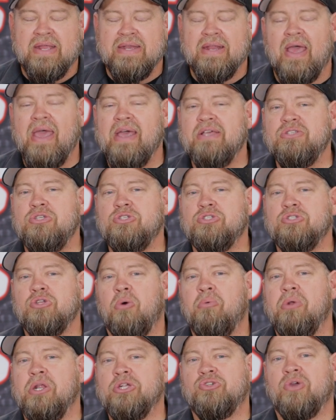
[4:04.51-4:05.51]
Now, as you
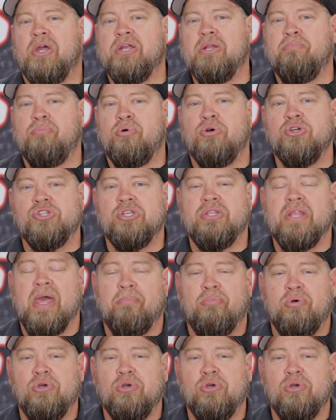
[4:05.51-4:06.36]
saw when I tried to push in that